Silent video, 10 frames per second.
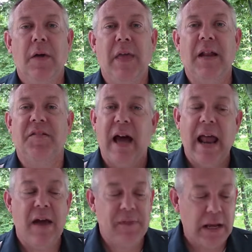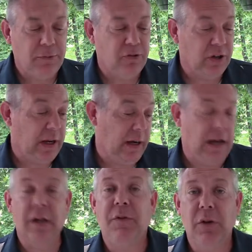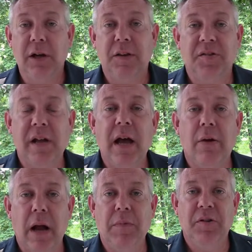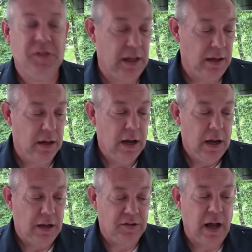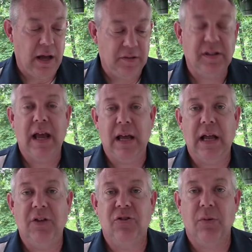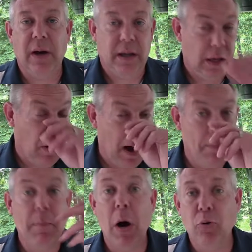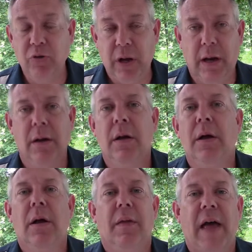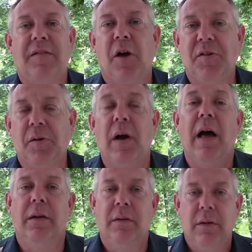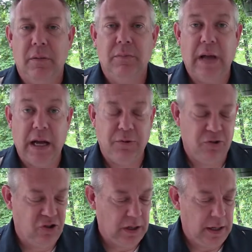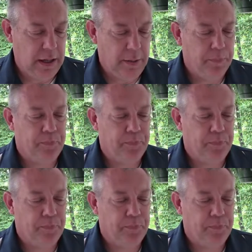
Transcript: then it's got to have nitrogen in it. And if you look at this diagram, you see it's got it's an NH3. You know, ammonia, that's also got nitrogen in it.